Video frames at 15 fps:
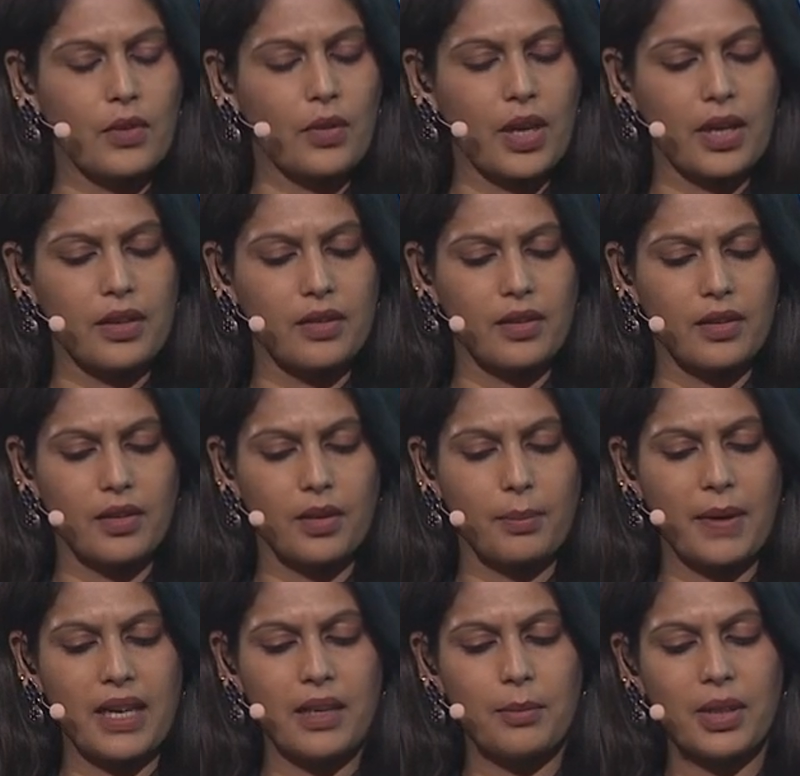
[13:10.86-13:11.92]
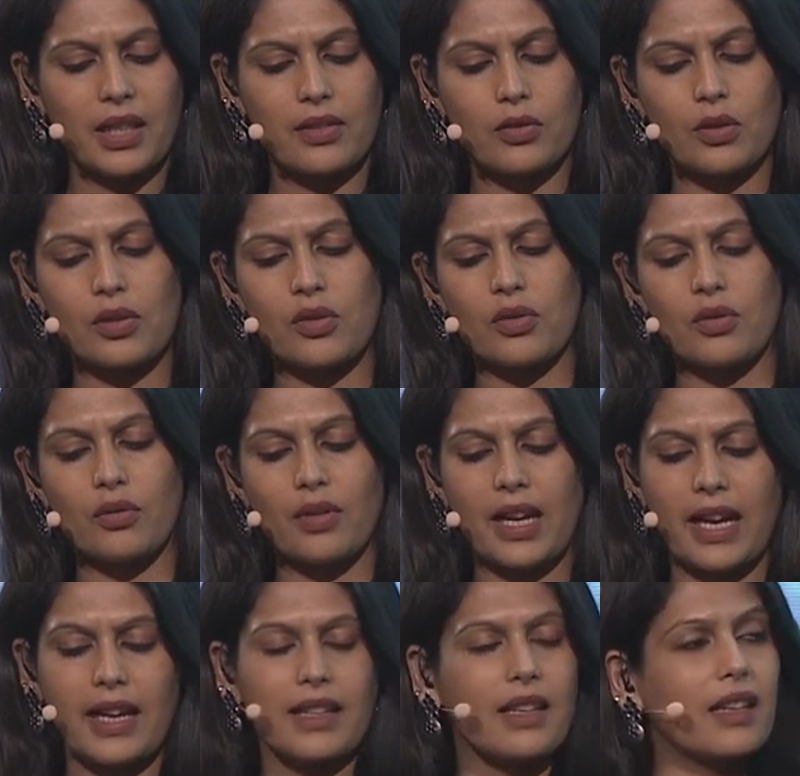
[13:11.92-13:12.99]
Right. The pandemic has also
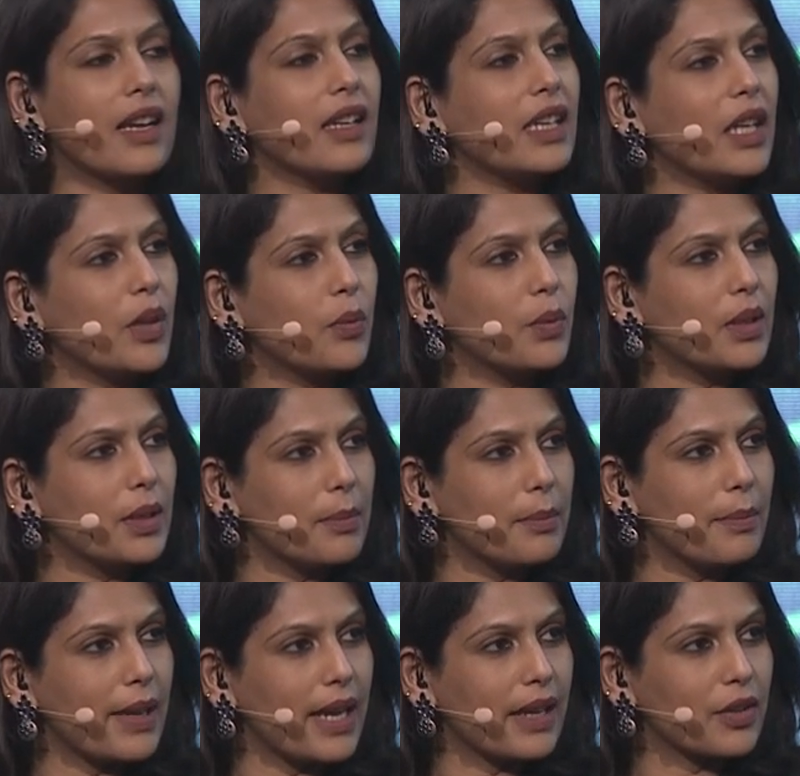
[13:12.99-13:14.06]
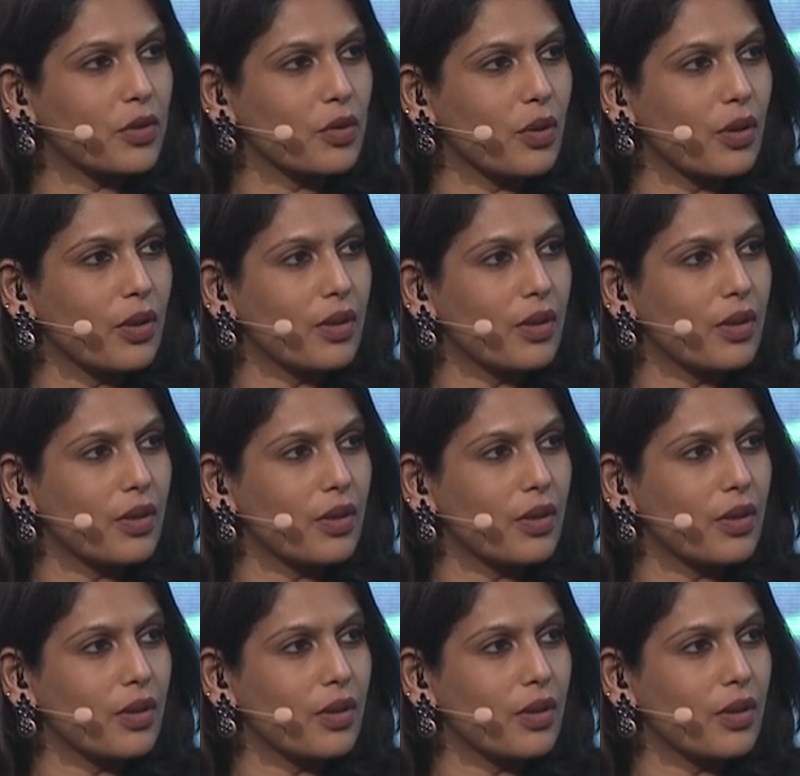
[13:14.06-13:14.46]
had an unequal impact